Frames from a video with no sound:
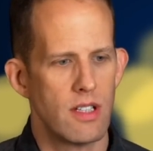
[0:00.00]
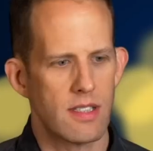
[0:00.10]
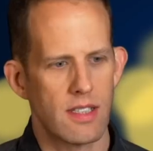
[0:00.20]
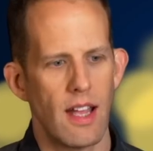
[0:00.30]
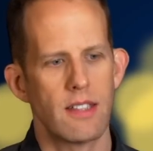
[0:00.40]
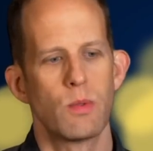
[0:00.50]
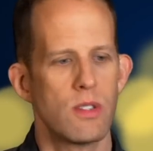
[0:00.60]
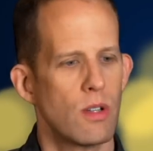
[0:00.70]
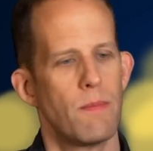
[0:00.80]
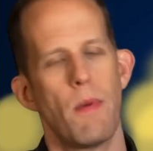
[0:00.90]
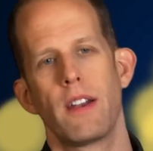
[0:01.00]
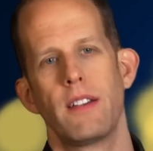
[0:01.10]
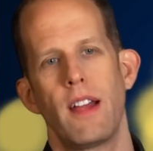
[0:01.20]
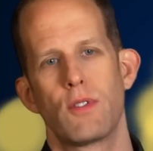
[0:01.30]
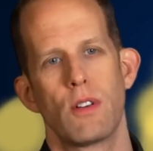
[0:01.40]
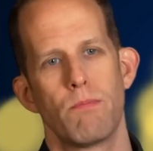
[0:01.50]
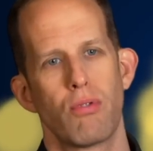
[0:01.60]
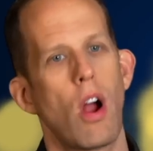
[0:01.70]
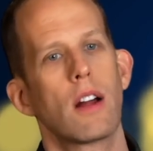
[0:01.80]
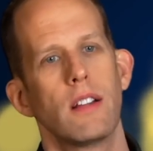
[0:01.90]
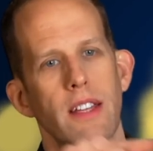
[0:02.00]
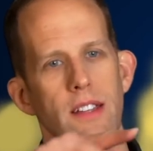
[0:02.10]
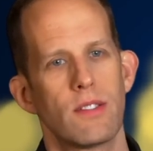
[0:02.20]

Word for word: disgust we sort of modeled after broccoli,